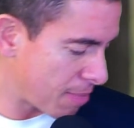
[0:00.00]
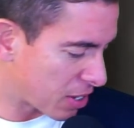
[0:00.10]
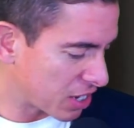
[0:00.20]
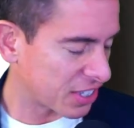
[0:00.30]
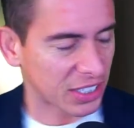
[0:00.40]

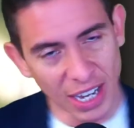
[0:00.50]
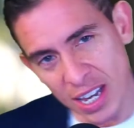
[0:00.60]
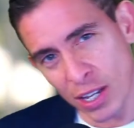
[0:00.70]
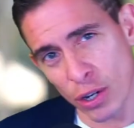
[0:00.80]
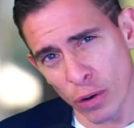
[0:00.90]
Because as I
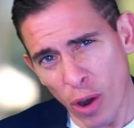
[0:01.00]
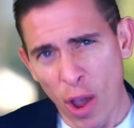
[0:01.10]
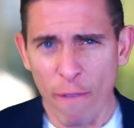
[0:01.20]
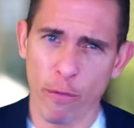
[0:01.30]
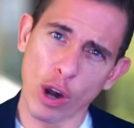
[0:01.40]
hear
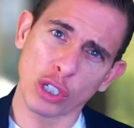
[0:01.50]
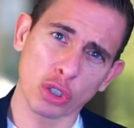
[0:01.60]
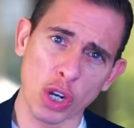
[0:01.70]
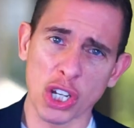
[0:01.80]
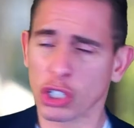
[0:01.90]

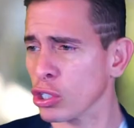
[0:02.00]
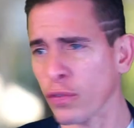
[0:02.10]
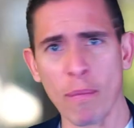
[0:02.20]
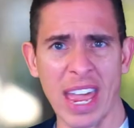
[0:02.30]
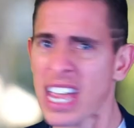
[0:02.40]
frustrations
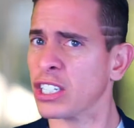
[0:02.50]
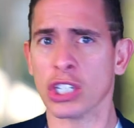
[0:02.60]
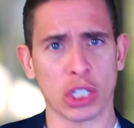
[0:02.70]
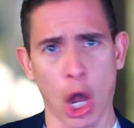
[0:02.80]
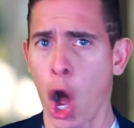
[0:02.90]
from
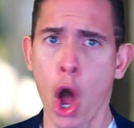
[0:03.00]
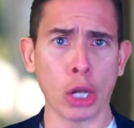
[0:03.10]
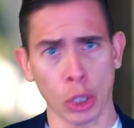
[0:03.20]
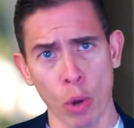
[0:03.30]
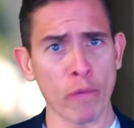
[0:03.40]
agents
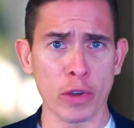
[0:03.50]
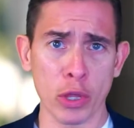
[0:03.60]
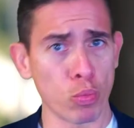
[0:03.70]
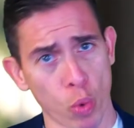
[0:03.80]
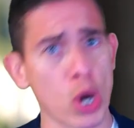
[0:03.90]
all over
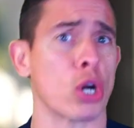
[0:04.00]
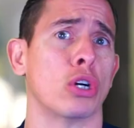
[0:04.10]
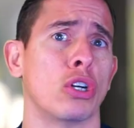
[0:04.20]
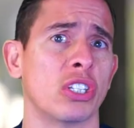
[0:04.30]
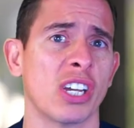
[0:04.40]
the
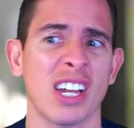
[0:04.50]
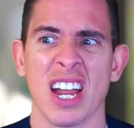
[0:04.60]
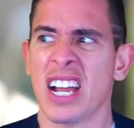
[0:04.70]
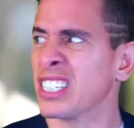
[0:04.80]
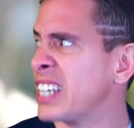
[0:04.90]
world,
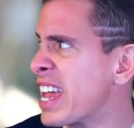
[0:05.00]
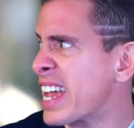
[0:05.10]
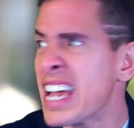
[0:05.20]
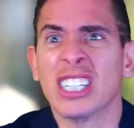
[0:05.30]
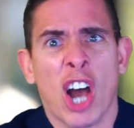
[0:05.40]

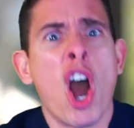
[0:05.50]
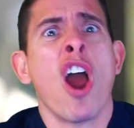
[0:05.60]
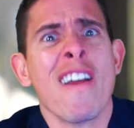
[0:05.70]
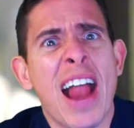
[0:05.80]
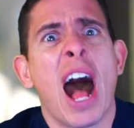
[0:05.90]
saying it's
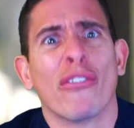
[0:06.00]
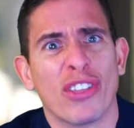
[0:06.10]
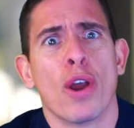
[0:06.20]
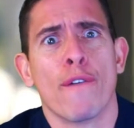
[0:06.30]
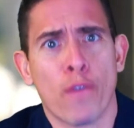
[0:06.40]
hard out
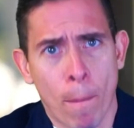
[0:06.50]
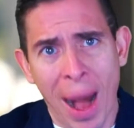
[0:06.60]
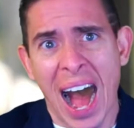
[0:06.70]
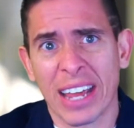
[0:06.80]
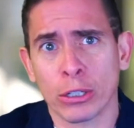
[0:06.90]
there for
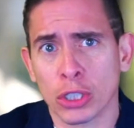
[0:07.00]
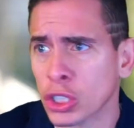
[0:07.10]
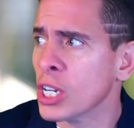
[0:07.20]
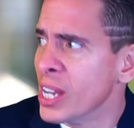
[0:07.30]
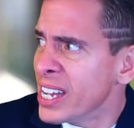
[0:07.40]

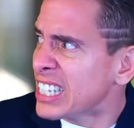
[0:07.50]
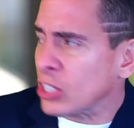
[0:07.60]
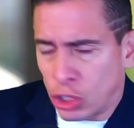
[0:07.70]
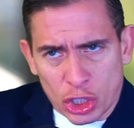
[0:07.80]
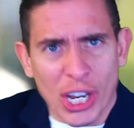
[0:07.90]
buyers.
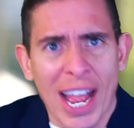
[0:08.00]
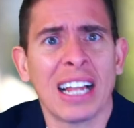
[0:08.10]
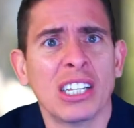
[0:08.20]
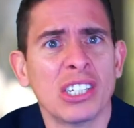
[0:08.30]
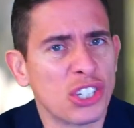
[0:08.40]
It's
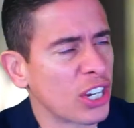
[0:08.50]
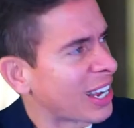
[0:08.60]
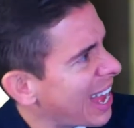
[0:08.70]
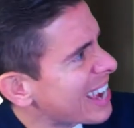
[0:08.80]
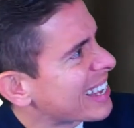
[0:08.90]

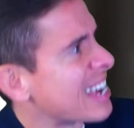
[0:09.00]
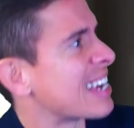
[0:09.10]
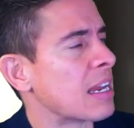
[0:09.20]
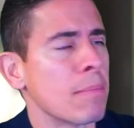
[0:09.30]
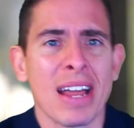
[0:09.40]
challenging. I
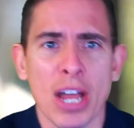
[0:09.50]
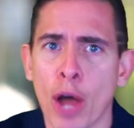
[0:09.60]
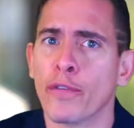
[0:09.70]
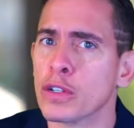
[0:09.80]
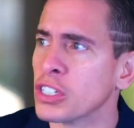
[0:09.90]
can't get my
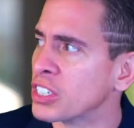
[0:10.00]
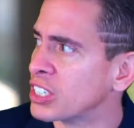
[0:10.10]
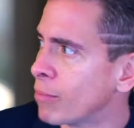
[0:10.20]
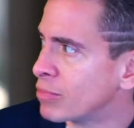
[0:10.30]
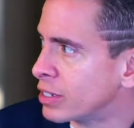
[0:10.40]
offers
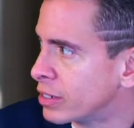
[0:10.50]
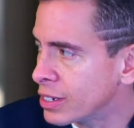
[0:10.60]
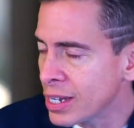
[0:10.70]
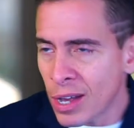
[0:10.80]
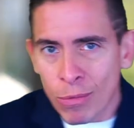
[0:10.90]
accepted.
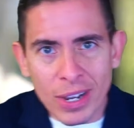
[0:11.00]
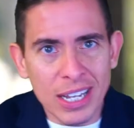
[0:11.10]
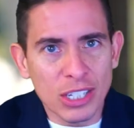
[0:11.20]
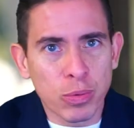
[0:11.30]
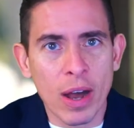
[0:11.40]
Well,
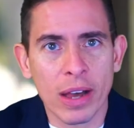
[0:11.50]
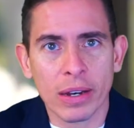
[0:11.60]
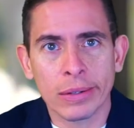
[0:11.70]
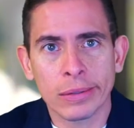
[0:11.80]
guess what?